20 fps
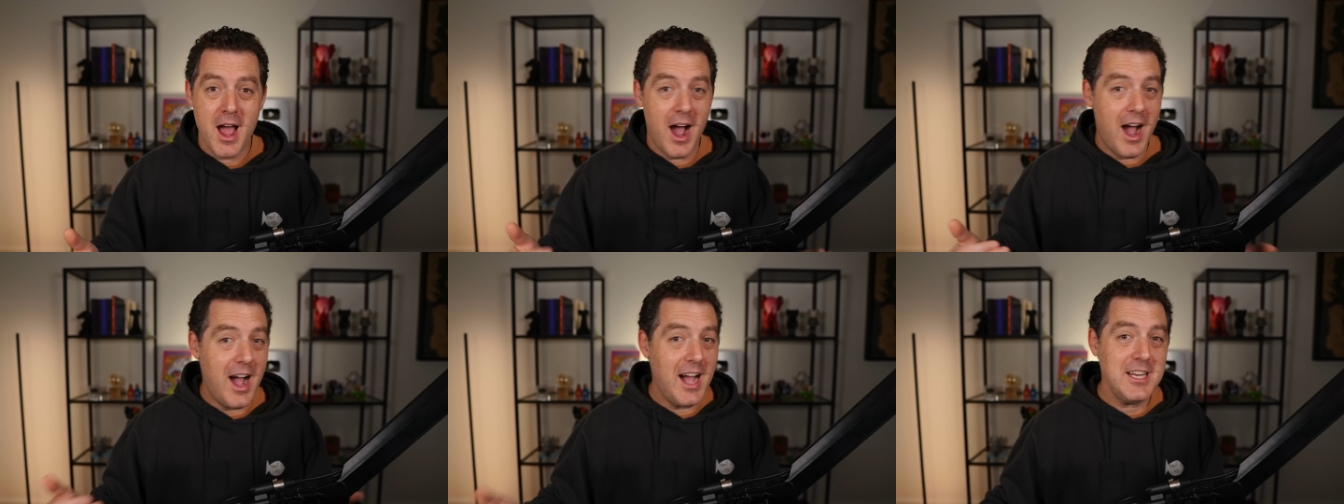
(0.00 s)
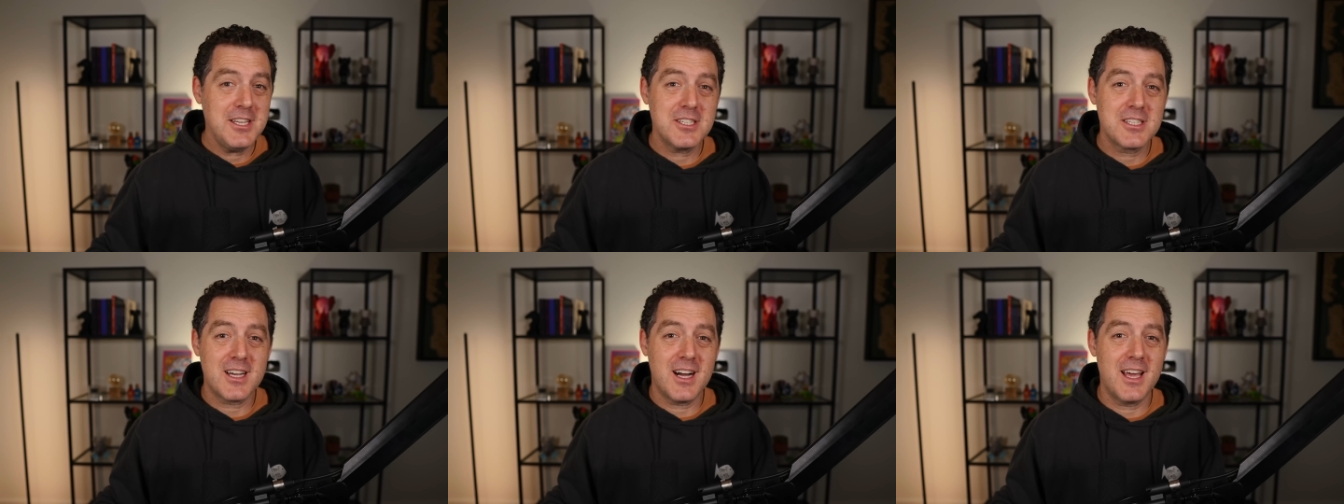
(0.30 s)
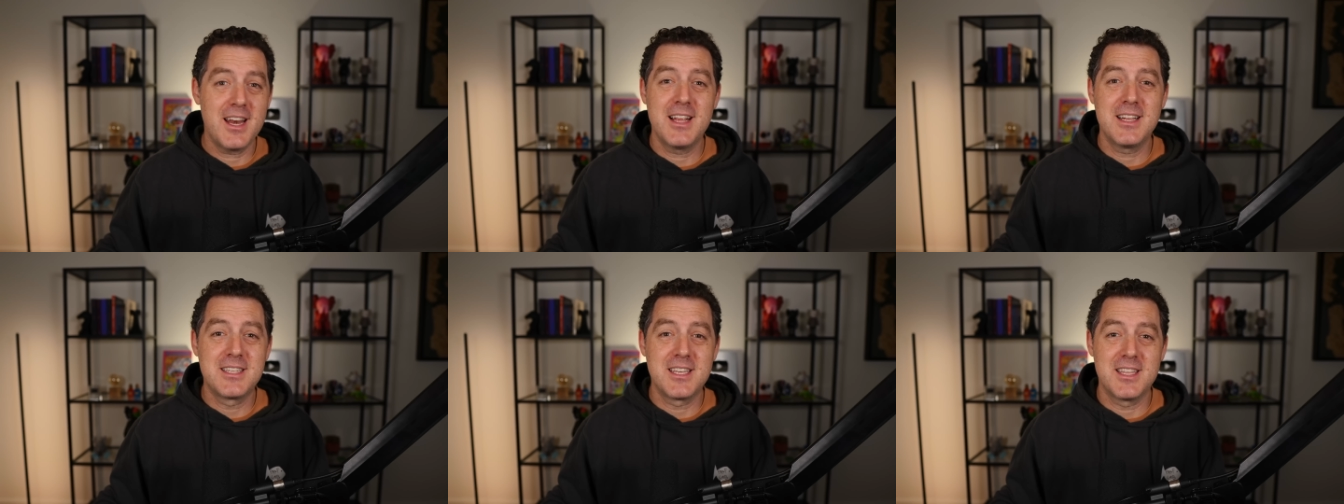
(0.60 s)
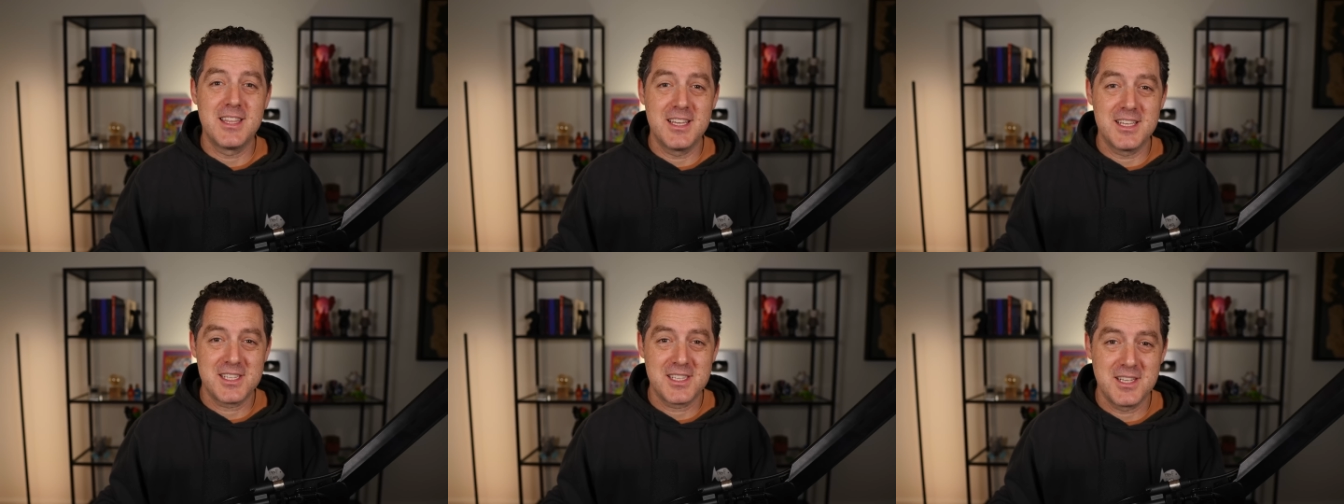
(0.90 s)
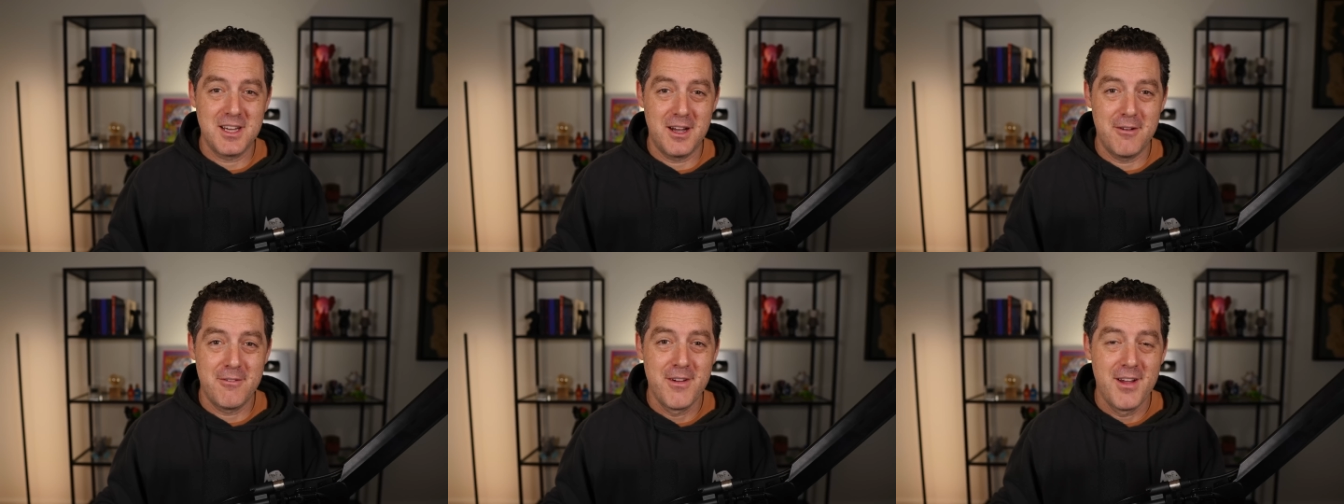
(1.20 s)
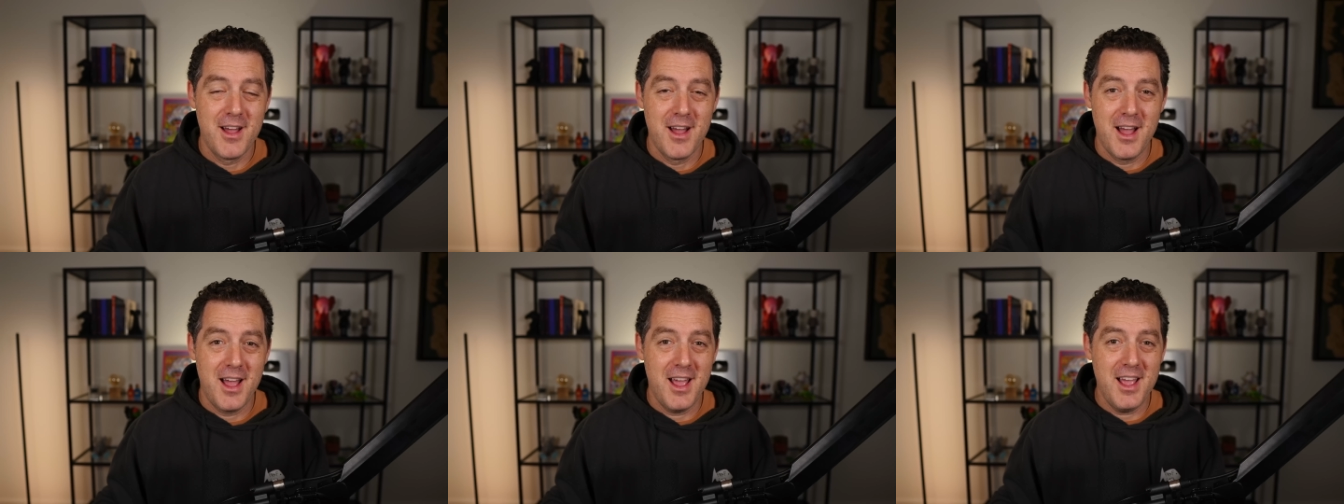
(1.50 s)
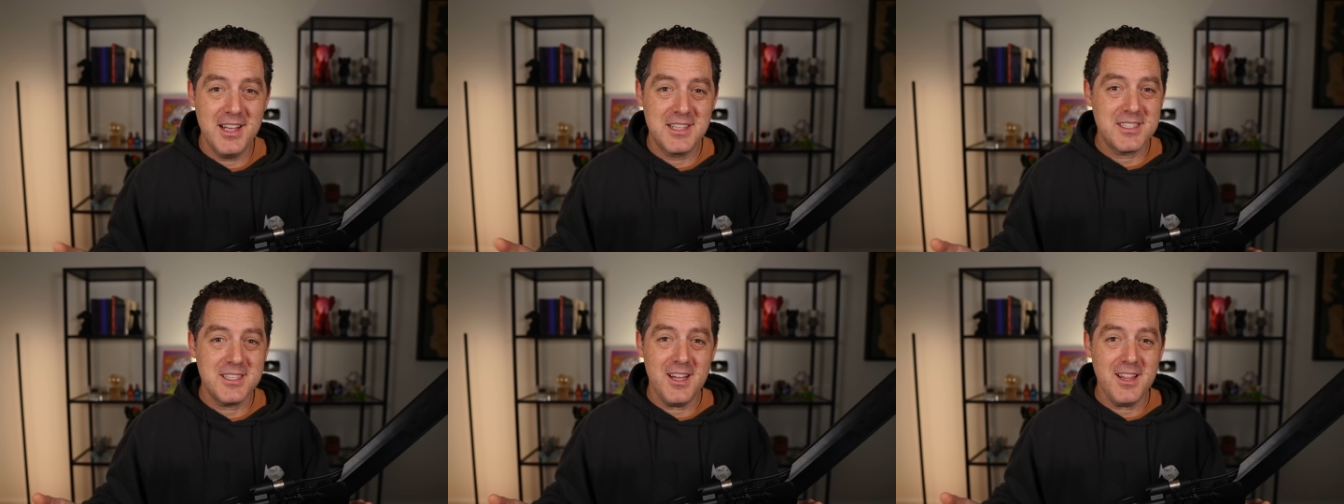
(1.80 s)
I just got into this stuff.
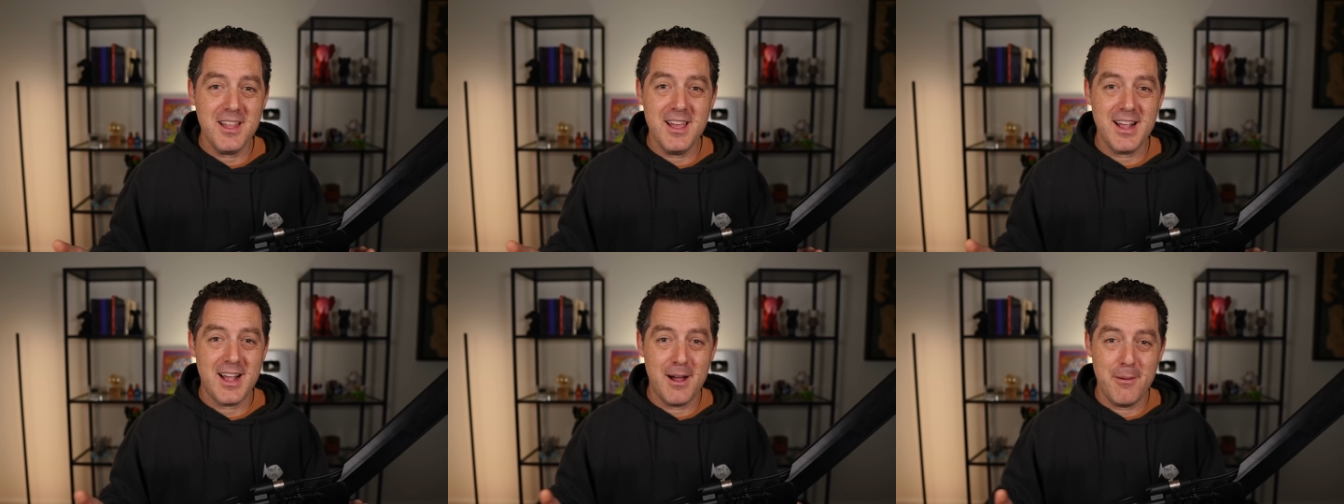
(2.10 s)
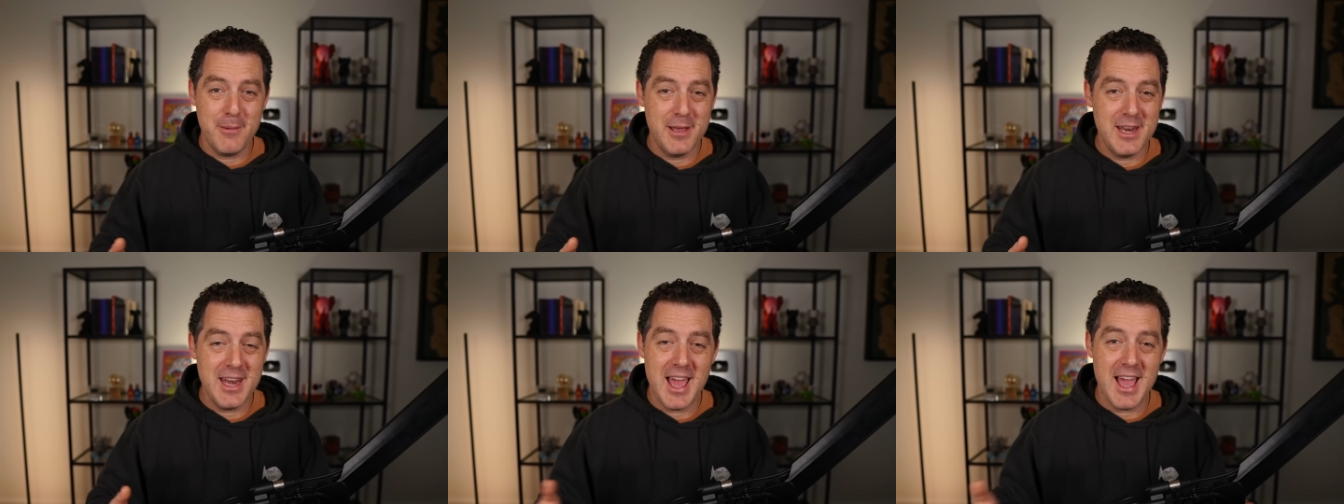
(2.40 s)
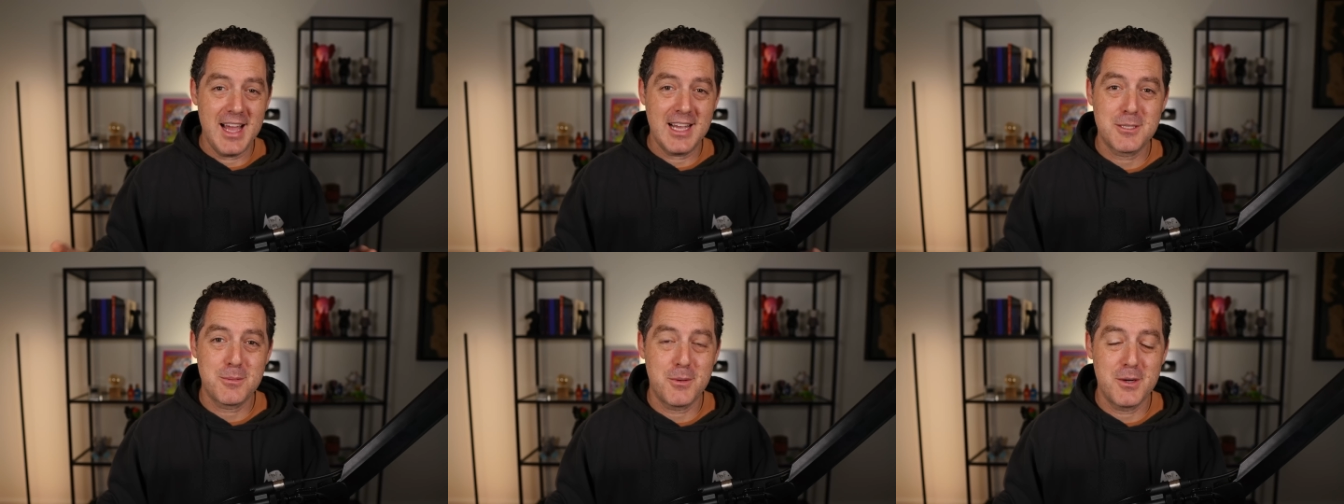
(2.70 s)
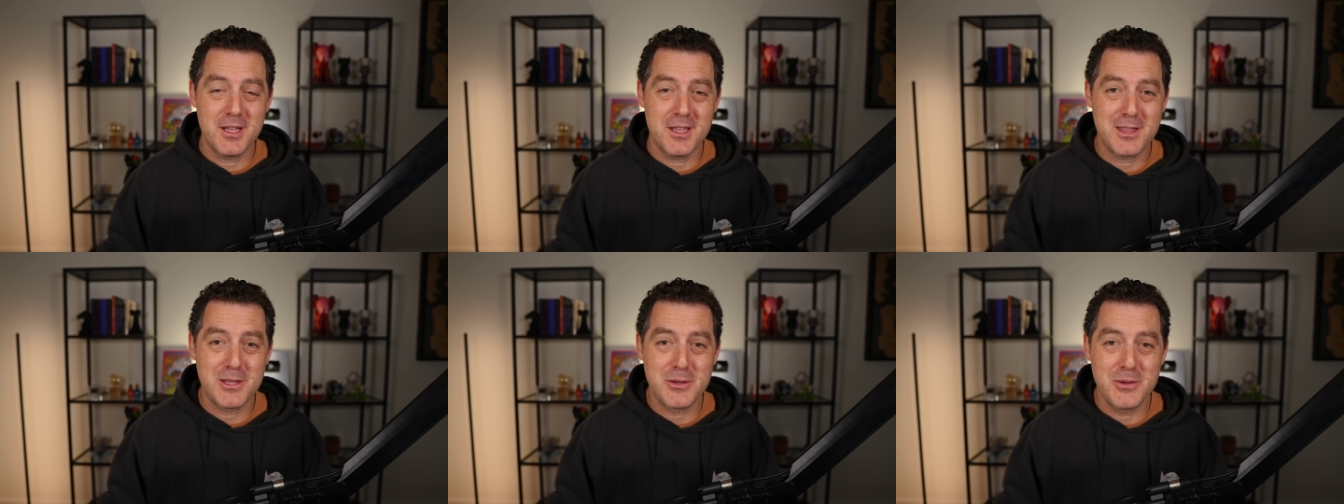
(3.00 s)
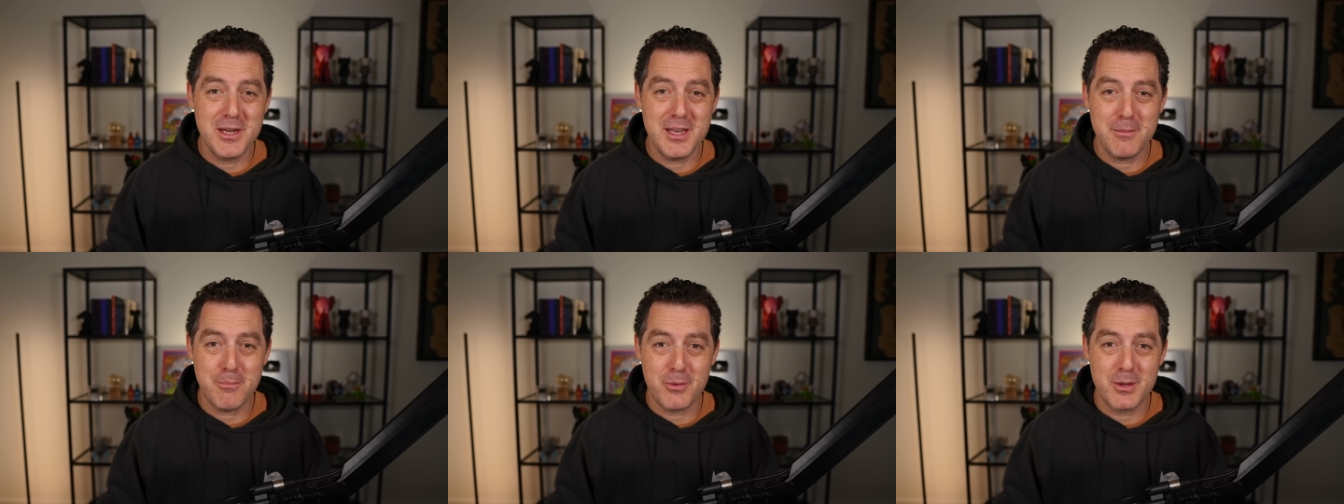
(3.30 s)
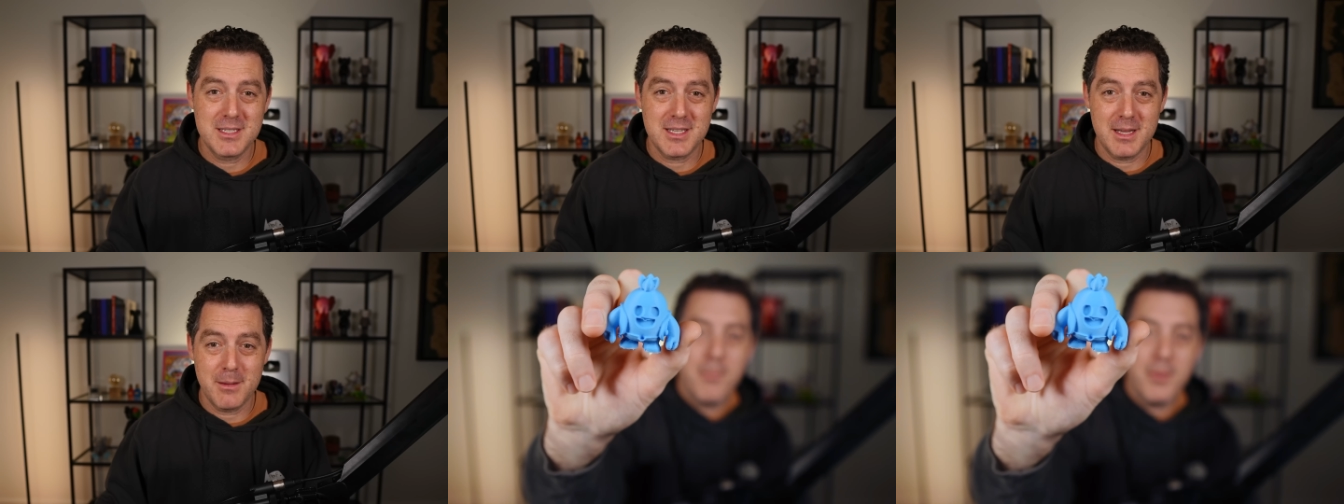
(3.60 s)
It's not like I'm an expert at 3D printing,